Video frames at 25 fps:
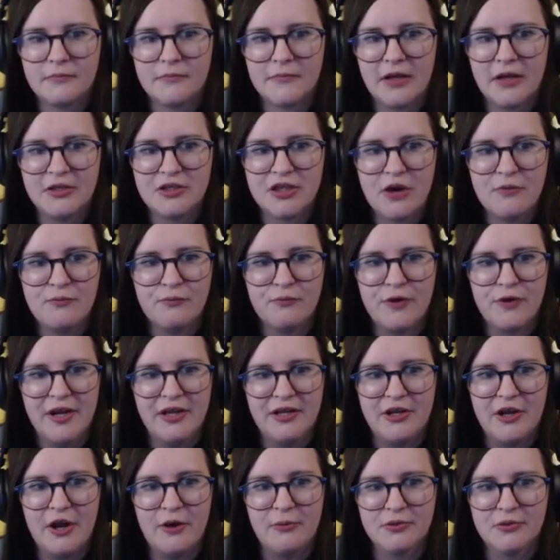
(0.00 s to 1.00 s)
I don't
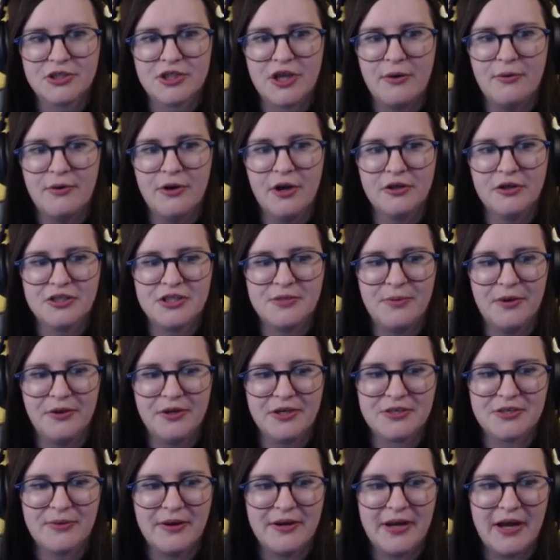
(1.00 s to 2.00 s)
really know what's going on to be
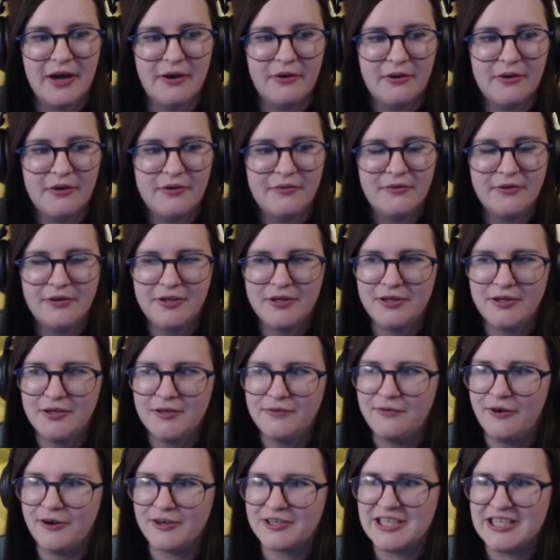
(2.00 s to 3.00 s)
honest right now.
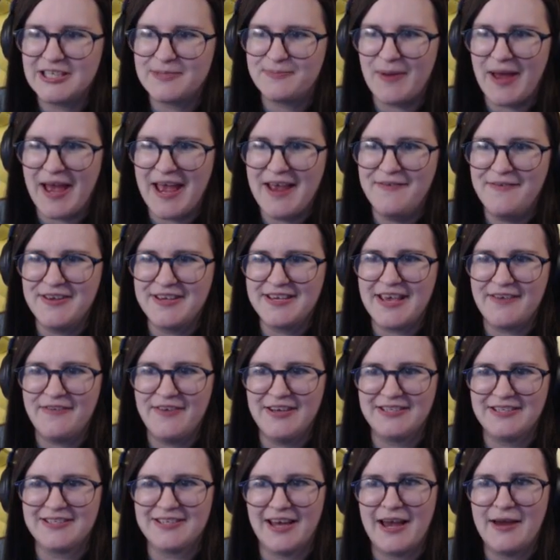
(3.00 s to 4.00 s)
Foxy's bathing. Give
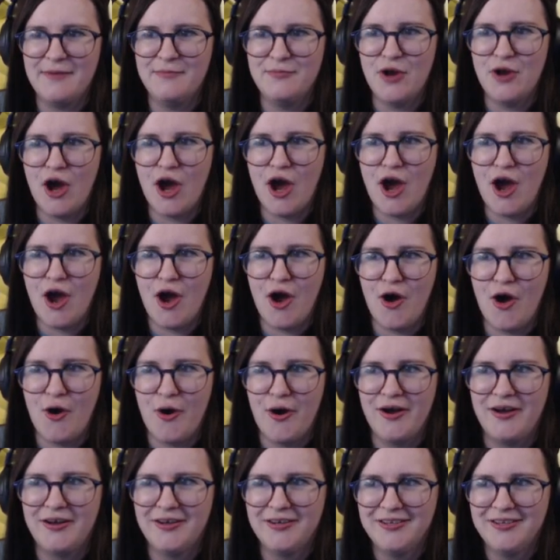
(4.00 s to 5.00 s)
it time. No.